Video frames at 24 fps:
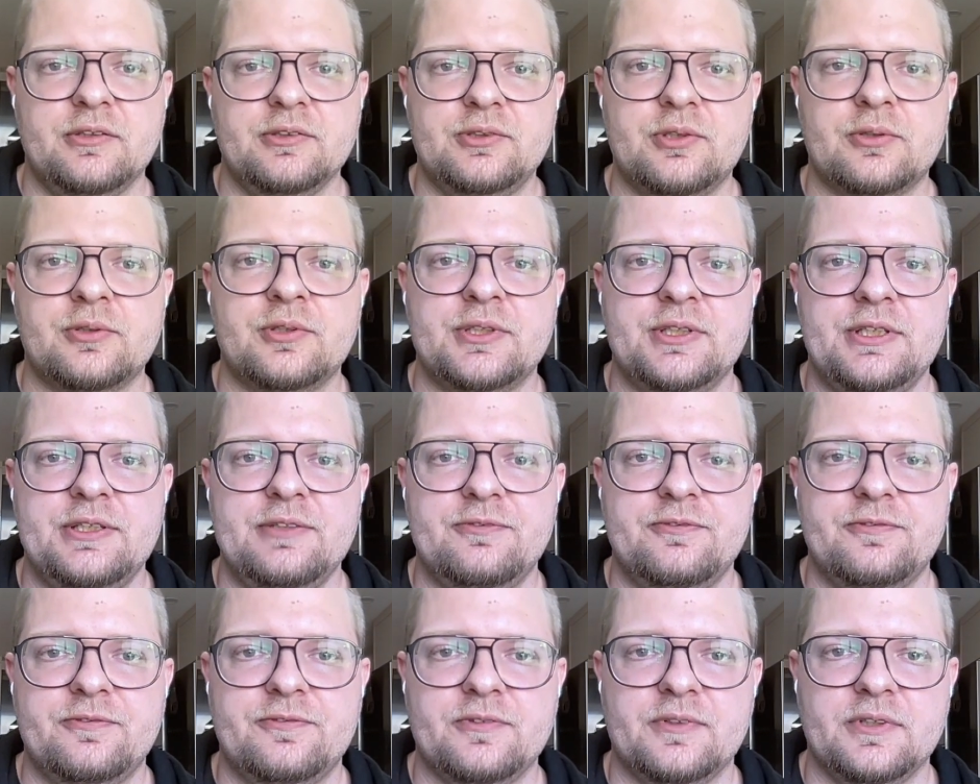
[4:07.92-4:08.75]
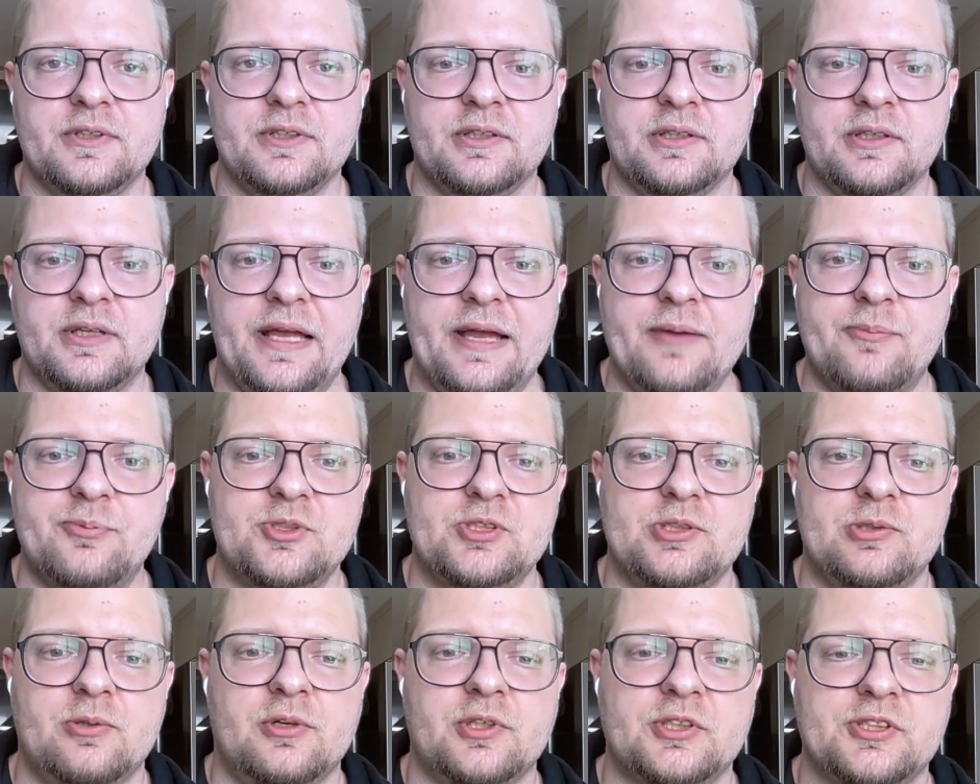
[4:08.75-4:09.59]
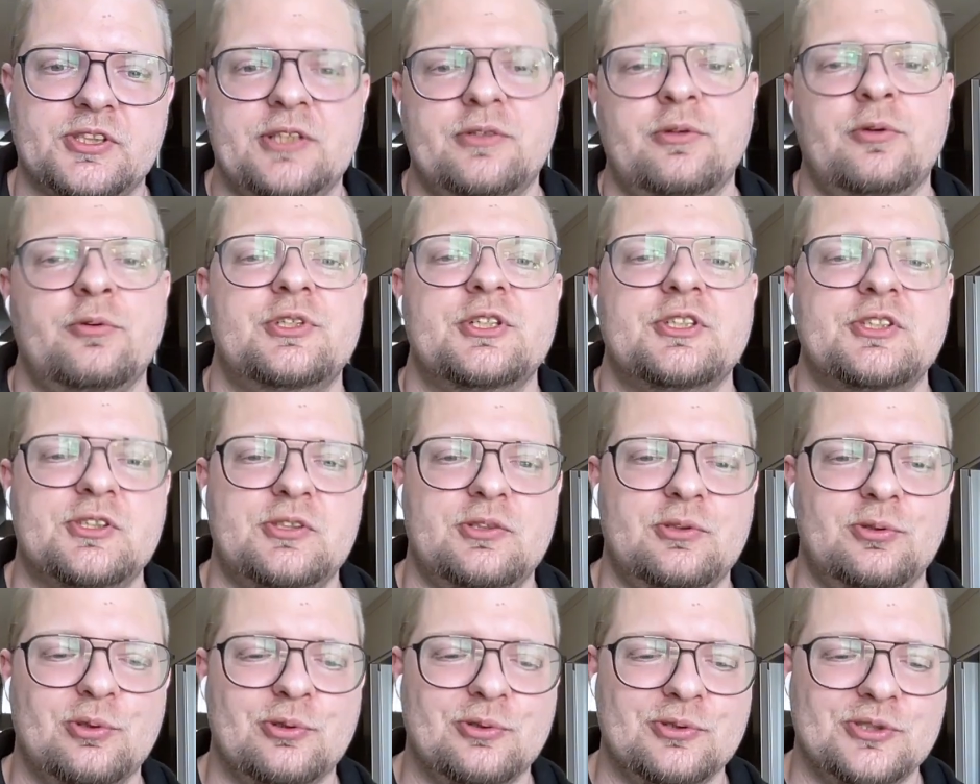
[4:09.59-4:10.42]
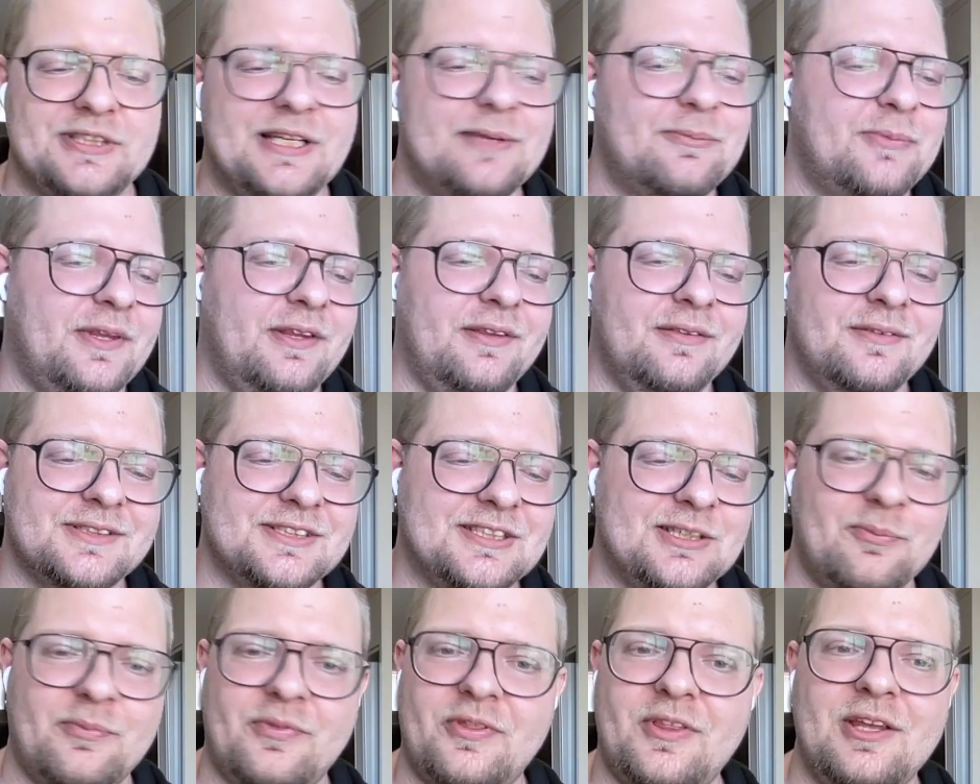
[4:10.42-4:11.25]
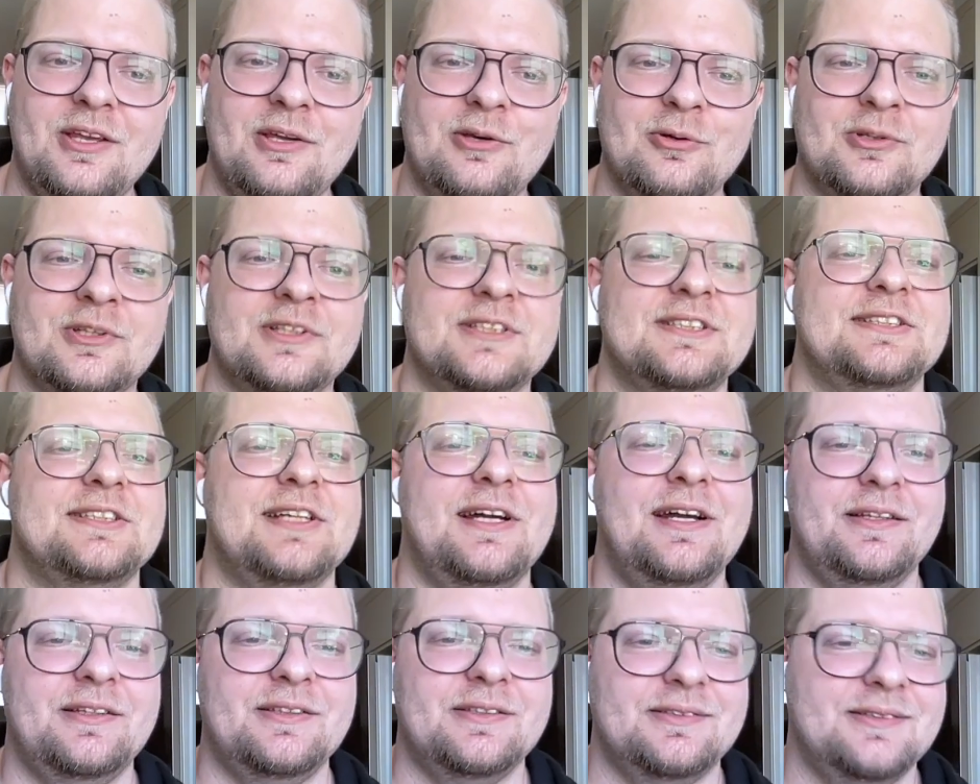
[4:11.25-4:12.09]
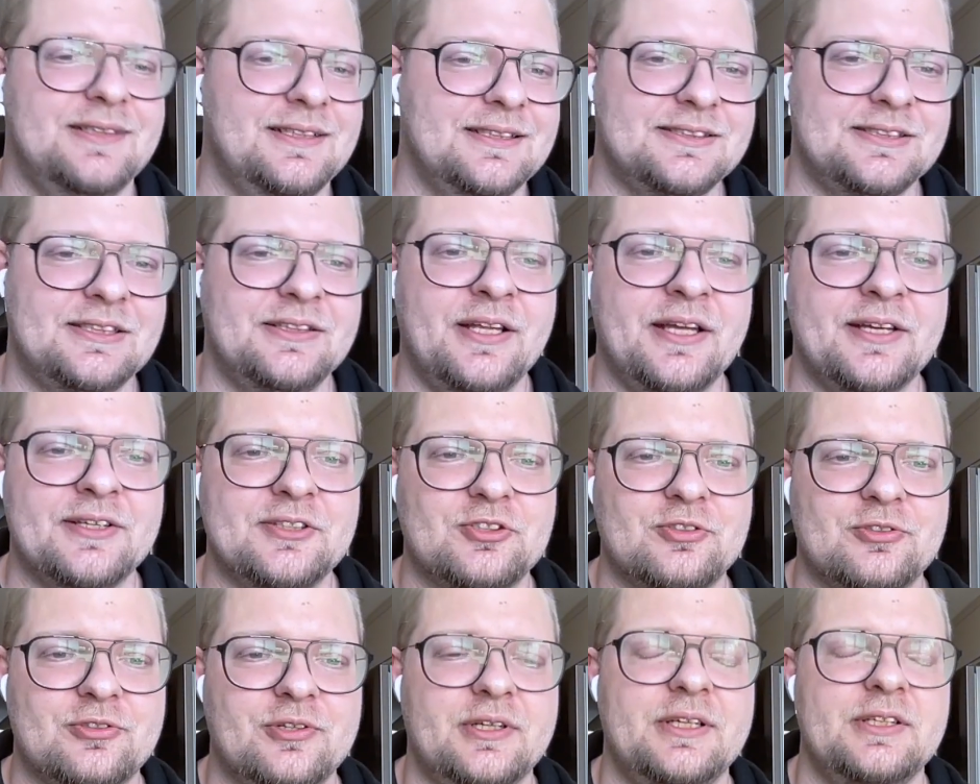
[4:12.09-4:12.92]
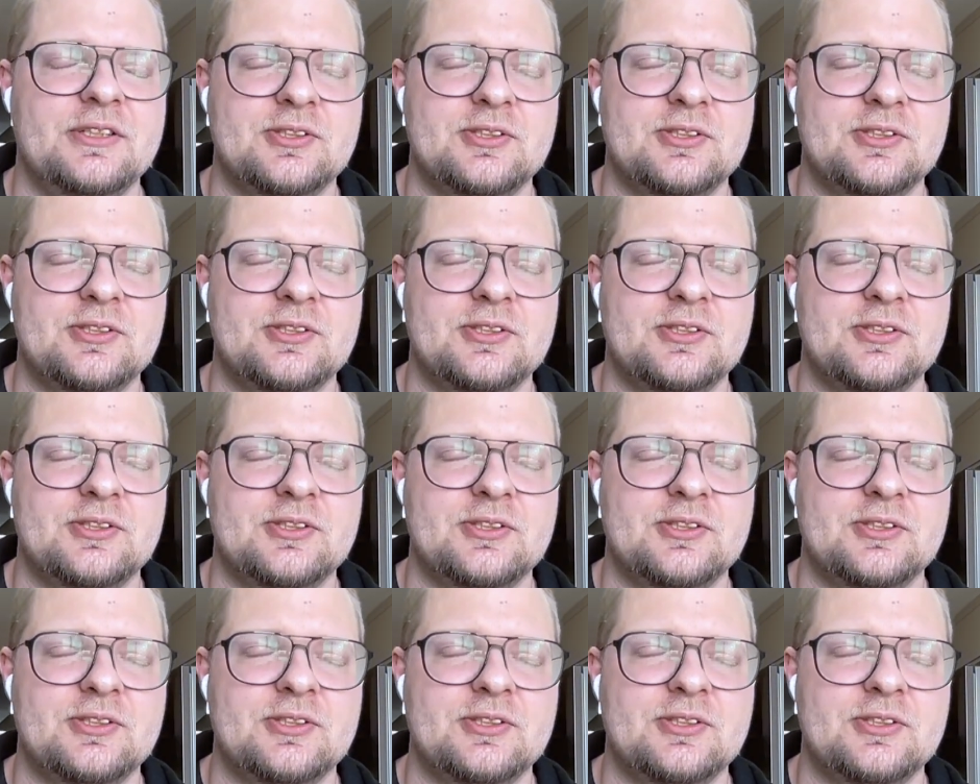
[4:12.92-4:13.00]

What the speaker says: alternative app stores are not just something on the side as an extra.